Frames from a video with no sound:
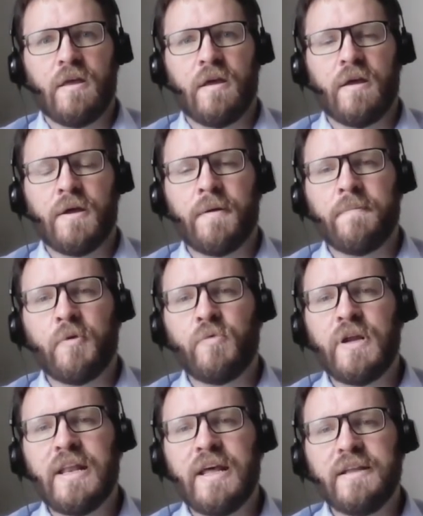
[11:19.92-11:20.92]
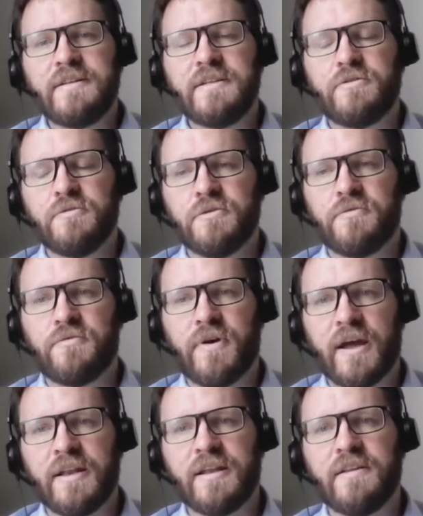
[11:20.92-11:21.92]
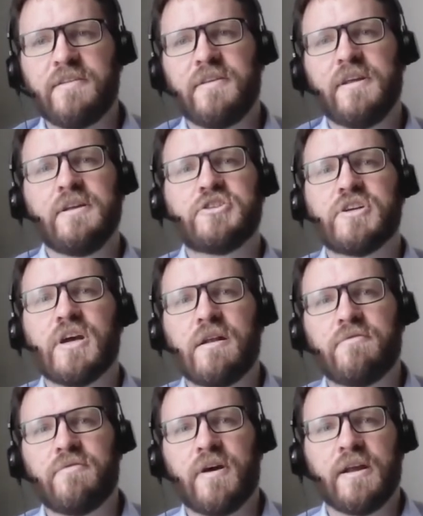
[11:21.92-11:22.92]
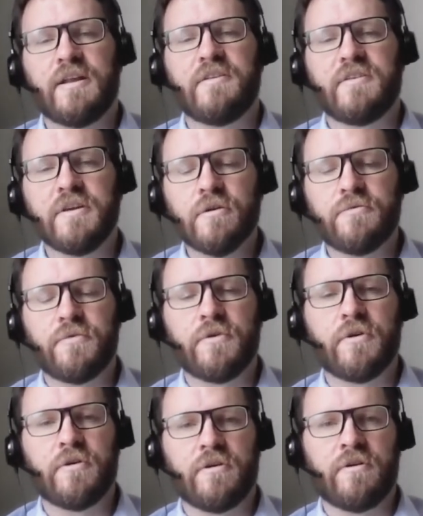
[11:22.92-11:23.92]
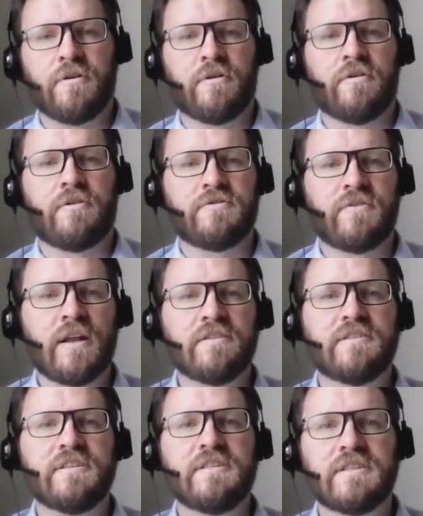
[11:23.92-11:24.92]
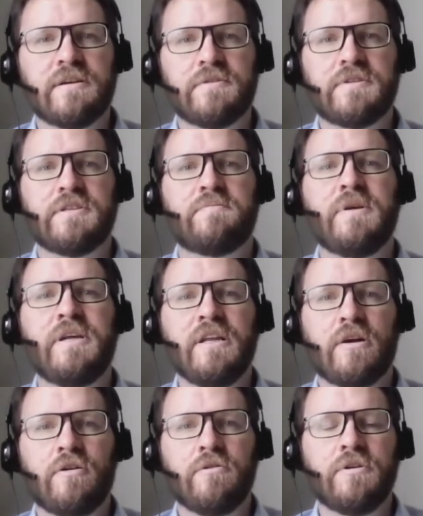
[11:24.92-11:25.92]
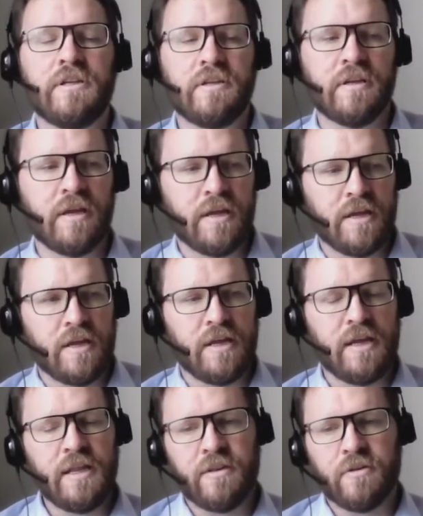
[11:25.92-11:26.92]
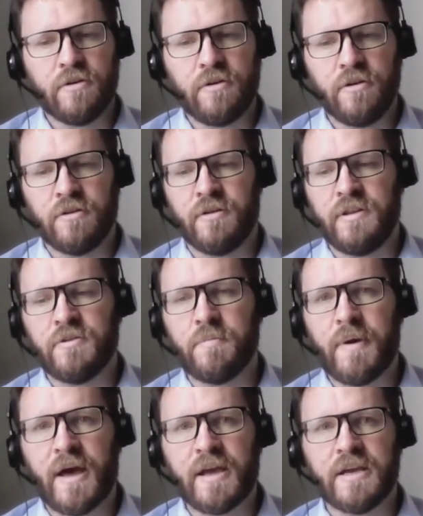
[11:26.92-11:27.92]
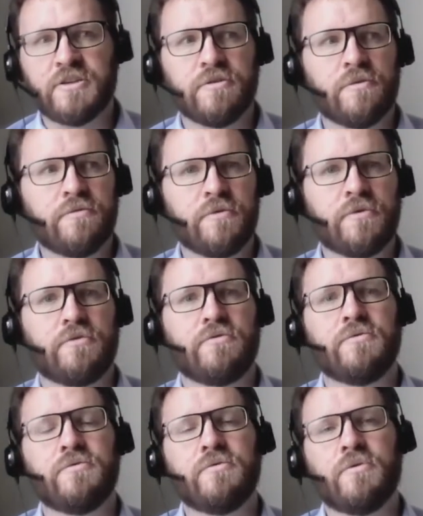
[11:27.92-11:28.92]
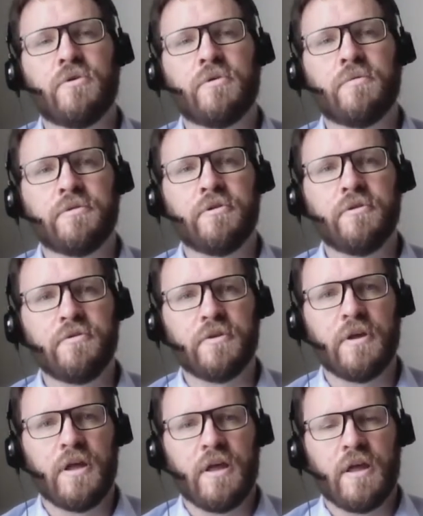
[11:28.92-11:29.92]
Related to the financing, shall financing offer financing services be included in the package offered to homeowners?